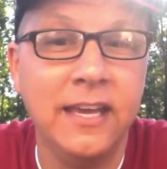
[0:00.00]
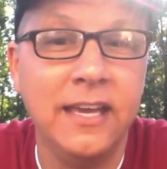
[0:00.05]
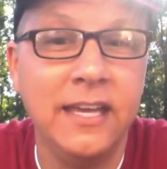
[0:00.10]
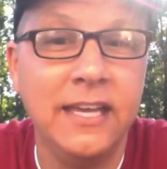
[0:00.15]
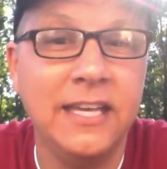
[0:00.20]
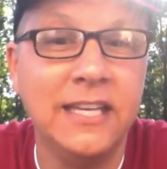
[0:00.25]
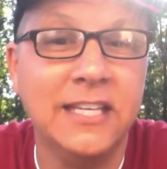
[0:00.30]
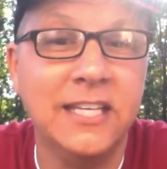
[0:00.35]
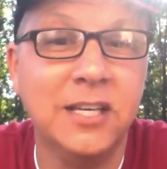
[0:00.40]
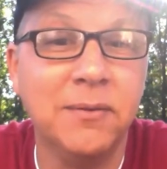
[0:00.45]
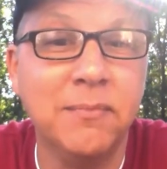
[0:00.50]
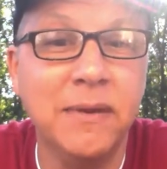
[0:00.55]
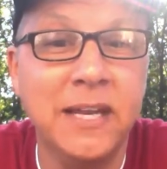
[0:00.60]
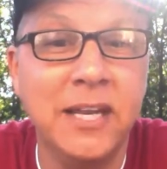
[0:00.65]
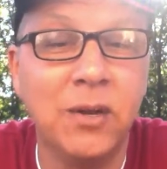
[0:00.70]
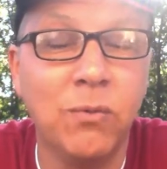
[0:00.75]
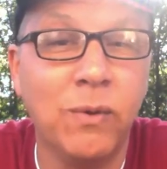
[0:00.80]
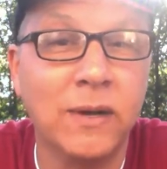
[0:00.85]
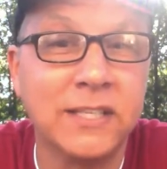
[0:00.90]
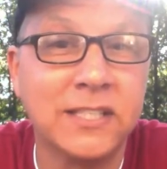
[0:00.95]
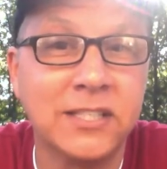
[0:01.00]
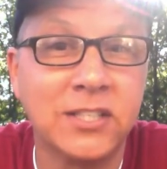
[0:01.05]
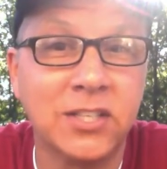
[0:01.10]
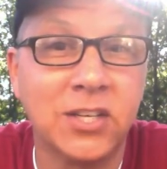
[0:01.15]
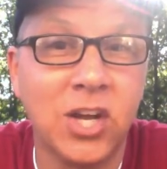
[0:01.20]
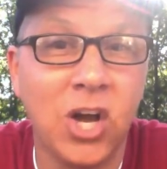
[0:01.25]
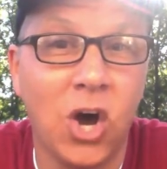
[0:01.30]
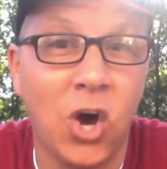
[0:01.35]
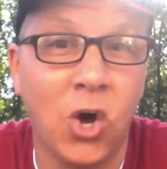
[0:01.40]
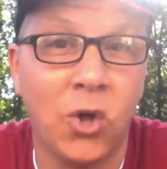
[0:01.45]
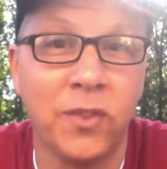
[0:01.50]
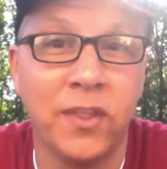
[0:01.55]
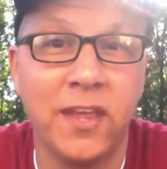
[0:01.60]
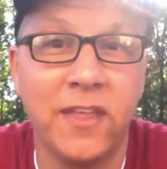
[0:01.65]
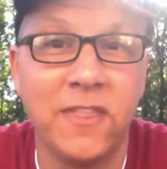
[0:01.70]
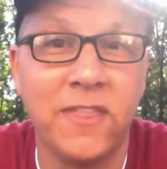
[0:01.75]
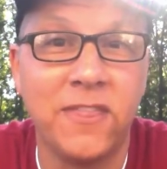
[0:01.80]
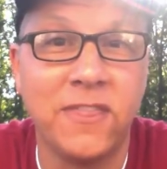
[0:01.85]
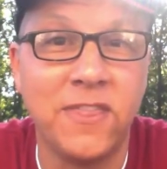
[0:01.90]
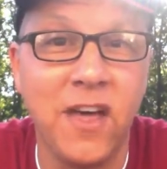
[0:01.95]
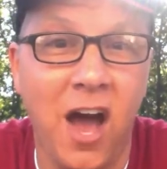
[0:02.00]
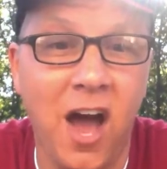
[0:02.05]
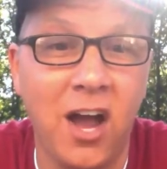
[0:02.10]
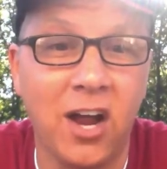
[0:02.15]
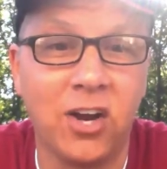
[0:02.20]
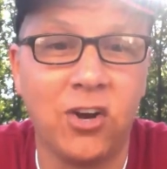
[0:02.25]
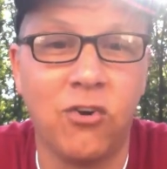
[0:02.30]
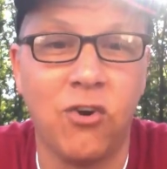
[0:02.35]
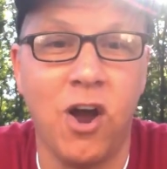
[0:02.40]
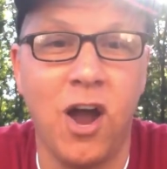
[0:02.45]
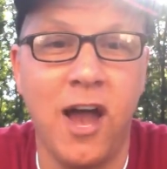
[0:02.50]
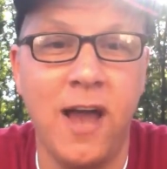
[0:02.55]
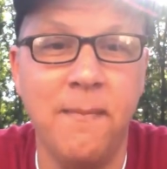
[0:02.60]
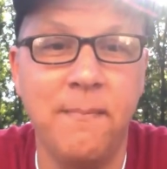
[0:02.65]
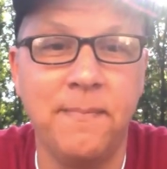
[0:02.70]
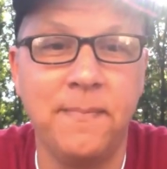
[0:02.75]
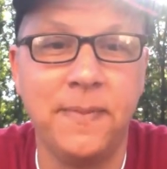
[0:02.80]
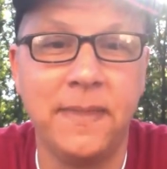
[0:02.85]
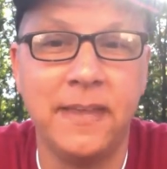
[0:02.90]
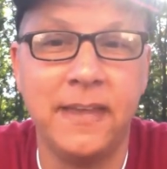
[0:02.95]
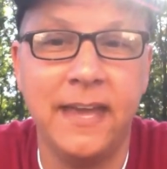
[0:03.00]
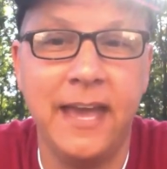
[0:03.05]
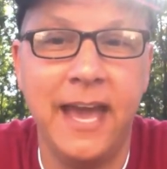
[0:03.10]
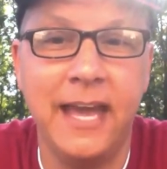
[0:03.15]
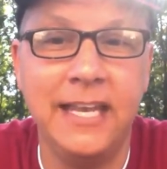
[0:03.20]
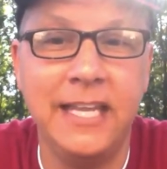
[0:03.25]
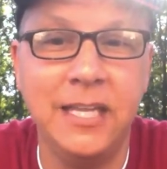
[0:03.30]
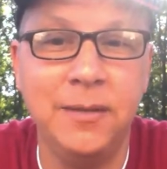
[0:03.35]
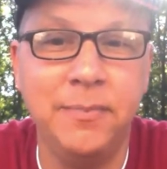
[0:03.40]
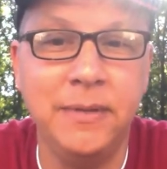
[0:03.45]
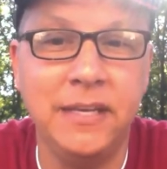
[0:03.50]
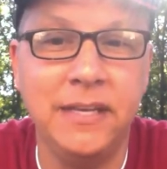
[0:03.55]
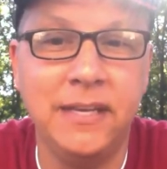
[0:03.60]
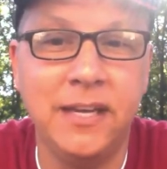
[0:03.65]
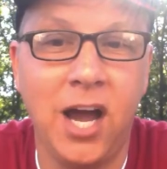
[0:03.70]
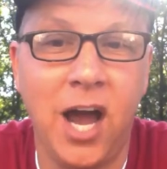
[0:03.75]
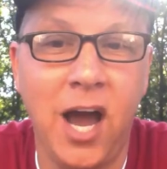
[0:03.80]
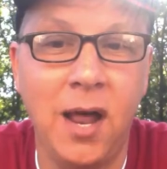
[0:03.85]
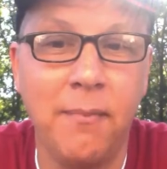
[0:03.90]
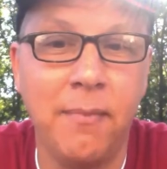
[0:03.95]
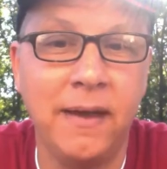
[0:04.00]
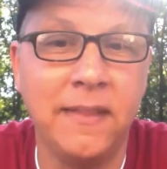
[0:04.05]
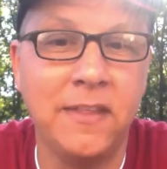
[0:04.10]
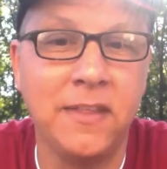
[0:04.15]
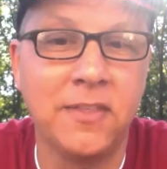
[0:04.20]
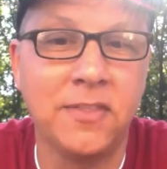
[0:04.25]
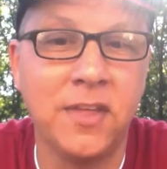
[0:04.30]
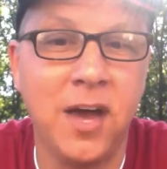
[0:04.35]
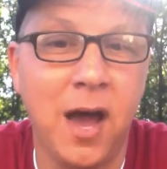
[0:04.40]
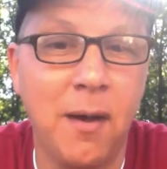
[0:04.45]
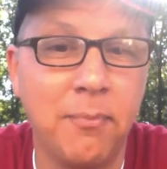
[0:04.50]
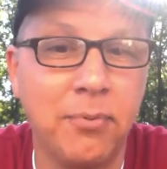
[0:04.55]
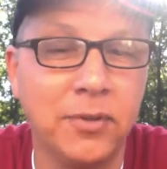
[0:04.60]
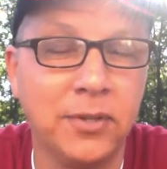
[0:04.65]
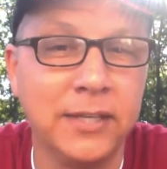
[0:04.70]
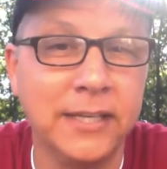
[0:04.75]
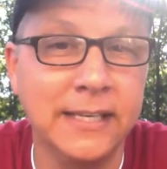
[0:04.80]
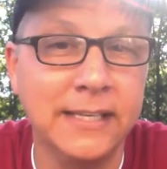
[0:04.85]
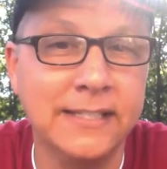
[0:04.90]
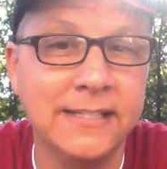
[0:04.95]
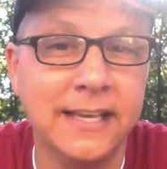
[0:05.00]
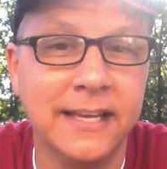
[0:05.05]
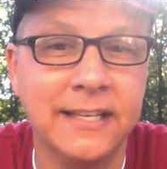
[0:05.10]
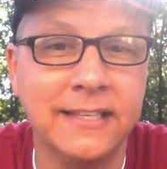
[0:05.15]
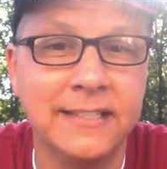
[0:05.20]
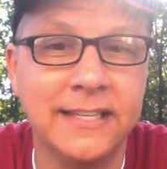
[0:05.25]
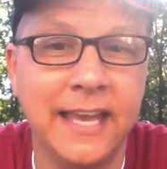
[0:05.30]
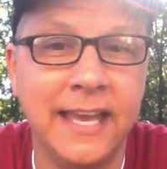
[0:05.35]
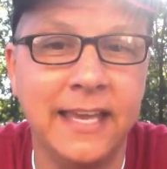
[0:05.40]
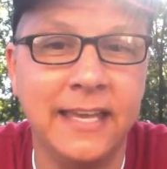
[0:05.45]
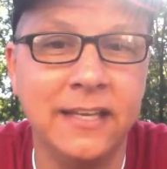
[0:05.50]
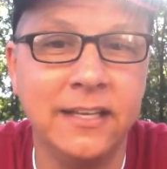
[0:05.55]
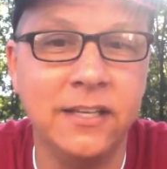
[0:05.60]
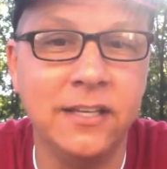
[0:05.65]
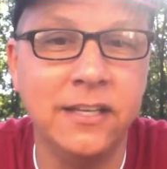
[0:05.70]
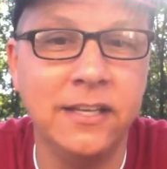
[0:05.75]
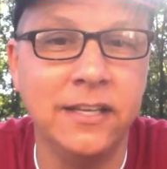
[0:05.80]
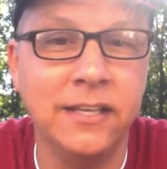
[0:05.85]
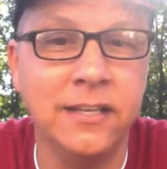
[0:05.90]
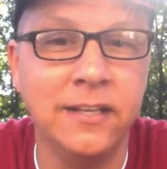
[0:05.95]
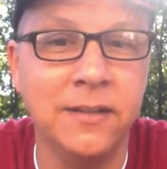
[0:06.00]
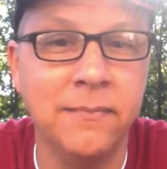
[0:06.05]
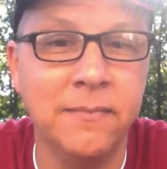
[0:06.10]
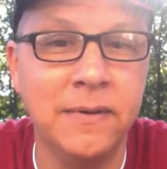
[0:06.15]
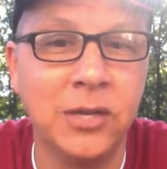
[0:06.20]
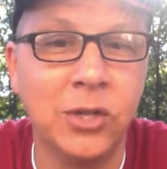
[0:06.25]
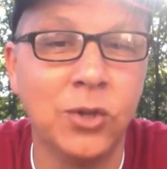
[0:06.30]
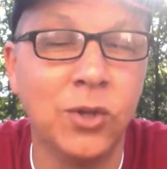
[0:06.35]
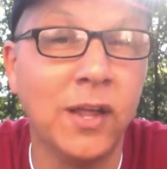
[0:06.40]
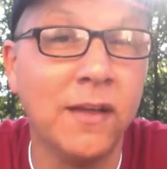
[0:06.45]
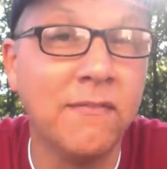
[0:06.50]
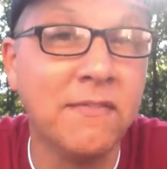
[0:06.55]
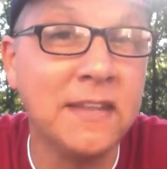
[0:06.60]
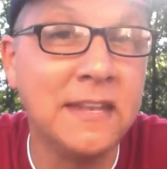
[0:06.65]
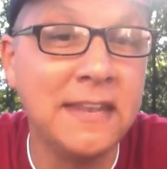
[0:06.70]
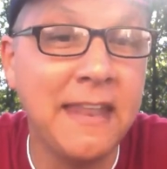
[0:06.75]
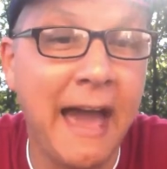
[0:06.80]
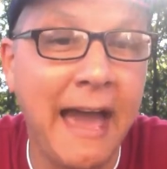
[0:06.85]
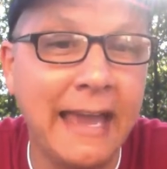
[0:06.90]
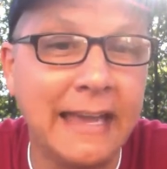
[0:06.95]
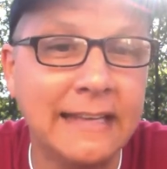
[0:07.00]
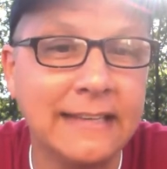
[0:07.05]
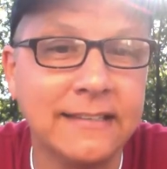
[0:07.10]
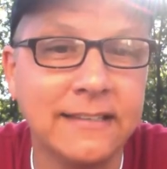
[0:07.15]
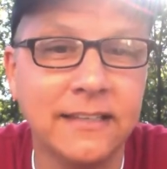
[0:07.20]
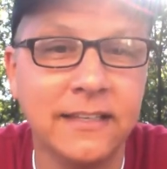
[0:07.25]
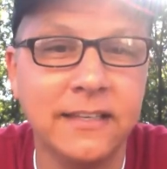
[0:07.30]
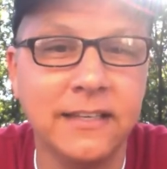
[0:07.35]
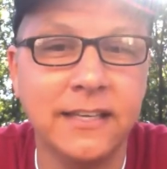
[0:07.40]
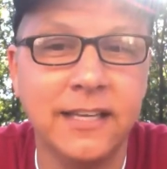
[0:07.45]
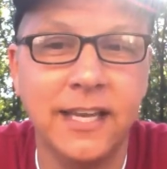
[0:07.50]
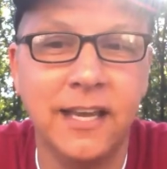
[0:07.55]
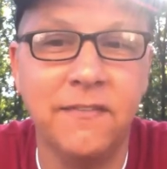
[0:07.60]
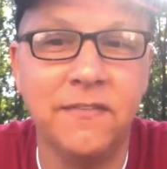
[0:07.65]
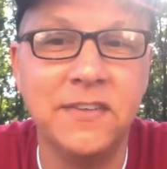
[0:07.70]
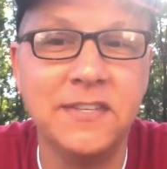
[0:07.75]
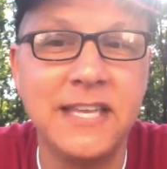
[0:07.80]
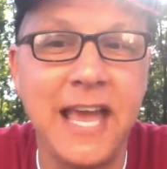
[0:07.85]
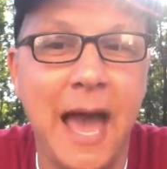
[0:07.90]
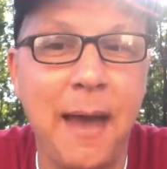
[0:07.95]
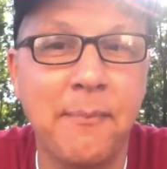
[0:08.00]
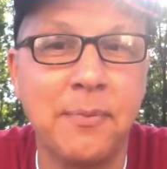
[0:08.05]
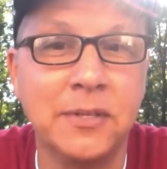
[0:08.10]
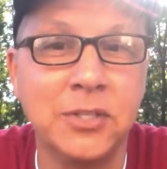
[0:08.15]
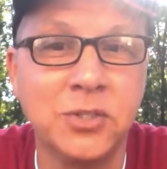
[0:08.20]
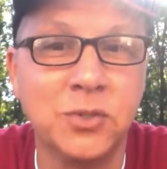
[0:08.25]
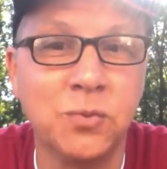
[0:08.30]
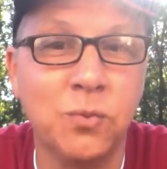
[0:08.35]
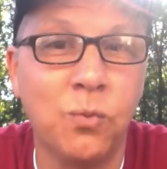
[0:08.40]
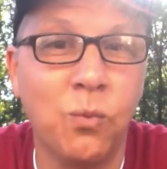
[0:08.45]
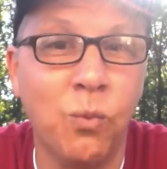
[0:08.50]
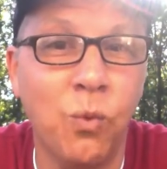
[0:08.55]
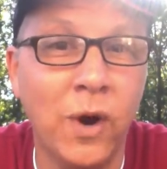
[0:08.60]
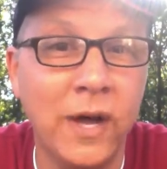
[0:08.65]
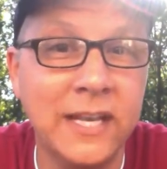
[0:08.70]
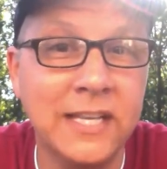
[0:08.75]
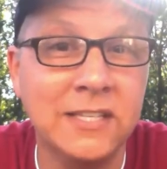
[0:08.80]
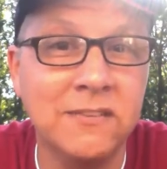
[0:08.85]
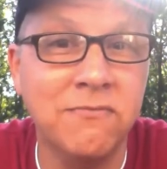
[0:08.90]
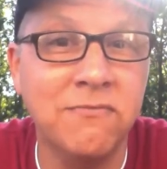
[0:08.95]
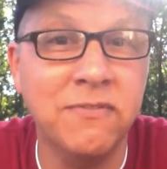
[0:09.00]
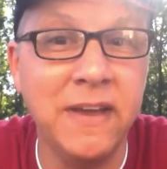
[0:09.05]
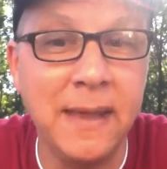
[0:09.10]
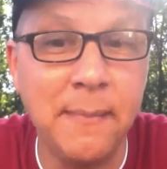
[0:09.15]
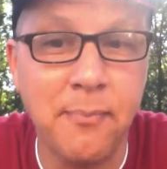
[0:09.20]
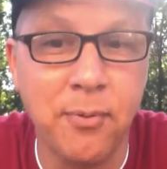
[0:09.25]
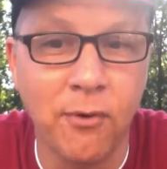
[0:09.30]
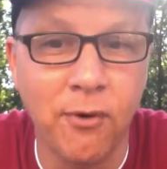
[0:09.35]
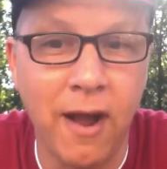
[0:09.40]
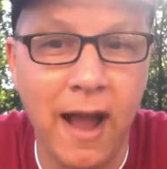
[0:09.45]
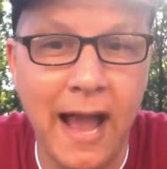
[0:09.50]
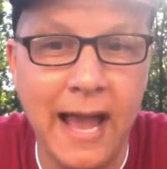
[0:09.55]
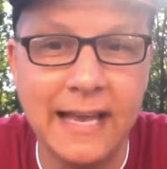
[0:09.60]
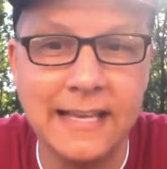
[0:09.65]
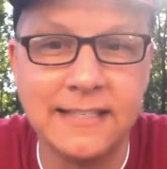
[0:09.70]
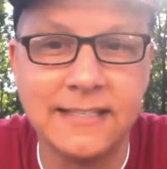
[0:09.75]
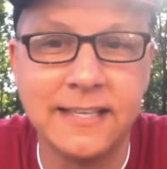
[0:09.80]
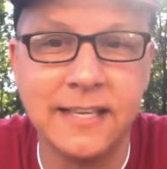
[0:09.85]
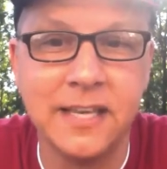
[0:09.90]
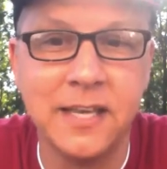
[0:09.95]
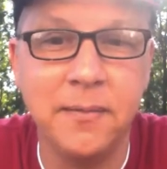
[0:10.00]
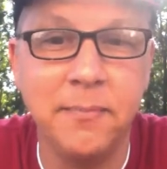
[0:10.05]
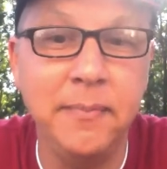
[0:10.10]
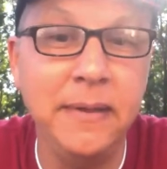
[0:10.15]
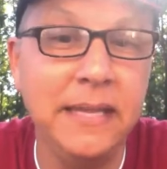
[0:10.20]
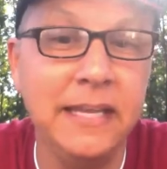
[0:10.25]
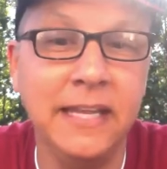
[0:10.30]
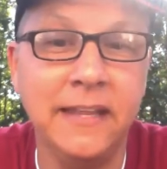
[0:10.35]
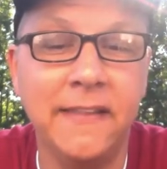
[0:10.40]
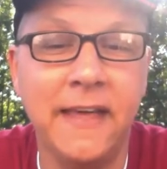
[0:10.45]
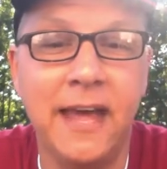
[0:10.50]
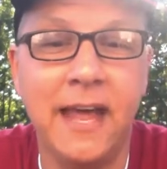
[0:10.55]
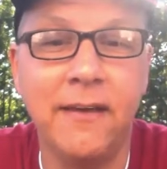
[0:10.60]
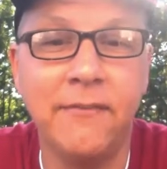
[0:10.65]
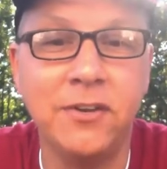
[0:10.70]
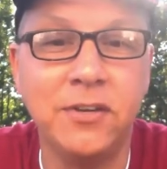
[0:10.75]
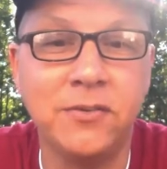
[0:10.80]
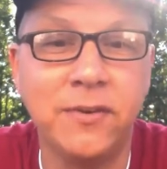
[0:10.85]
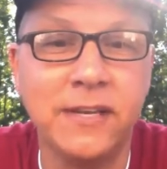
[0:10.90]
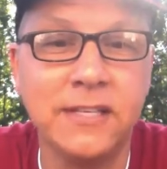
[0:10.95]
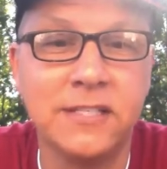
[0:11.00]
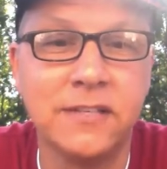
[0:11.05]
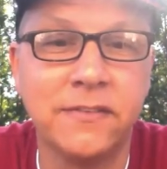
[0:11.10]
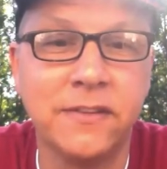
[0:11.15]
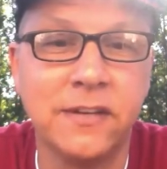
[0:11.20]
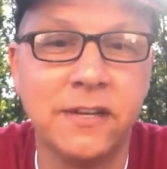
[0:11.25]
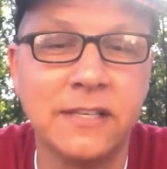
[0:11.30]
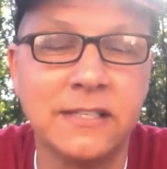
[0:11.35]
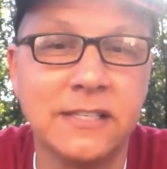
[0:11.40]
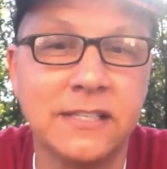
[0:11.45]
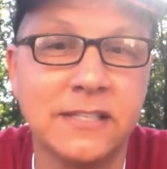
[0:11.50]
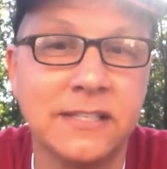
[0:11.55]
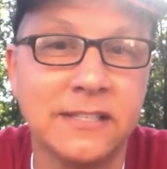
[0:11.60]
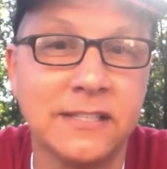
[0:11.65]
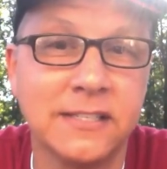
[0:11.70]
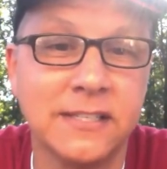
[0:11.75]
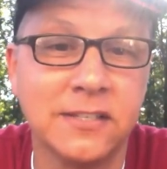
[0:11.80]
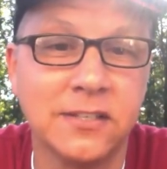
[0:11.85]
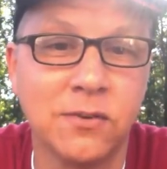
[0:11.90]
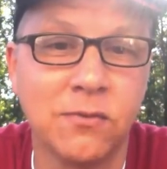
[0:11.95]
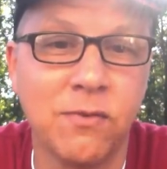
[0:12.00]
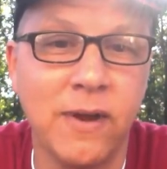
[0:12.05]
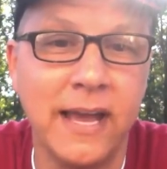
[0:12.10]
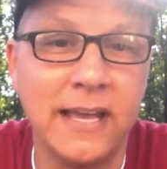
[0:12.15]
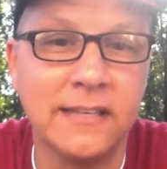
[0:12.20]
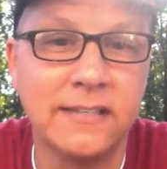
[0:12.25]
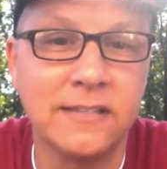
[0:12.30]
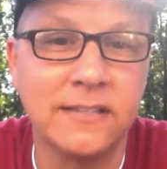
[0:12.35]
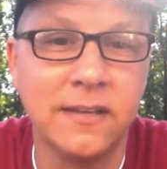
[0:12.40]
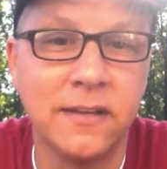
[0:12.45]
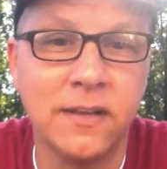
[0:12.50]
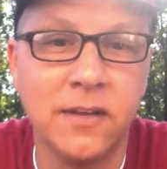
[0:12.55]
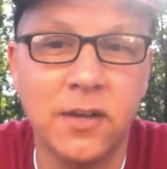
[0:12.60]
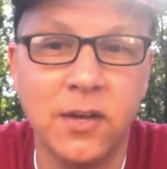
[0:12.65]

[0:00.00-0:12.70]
he'd committed what's called thought crime and he'd be caught by the thought police and taken in the middle of the night. If this happens, one is vaporized, meaning that every trace of their existence is erased.